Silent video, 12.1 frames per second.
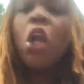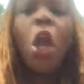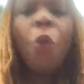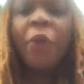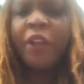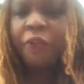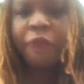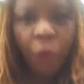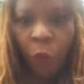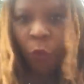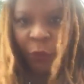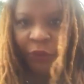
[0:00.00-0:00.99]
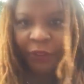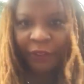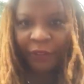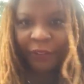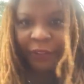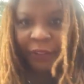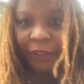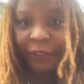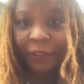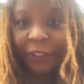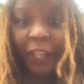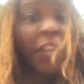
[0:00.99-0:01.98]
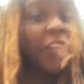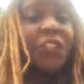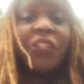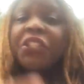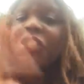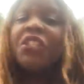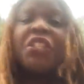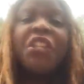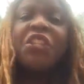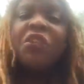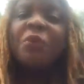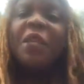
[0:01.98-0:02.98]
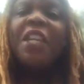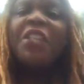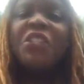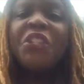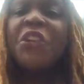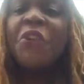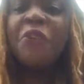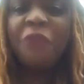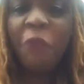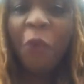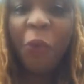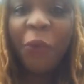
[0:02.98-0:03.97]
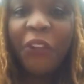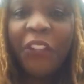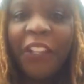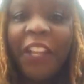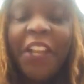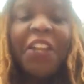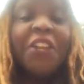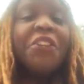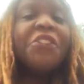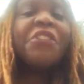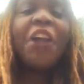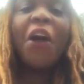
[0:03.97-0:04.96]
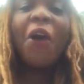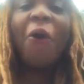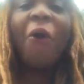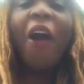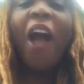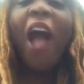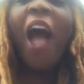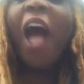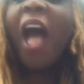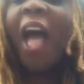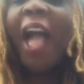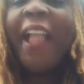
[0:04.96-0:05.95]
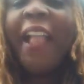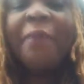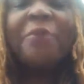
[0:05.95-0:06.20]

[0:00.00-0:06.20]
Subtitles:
going forward, just continuing to go forward. So I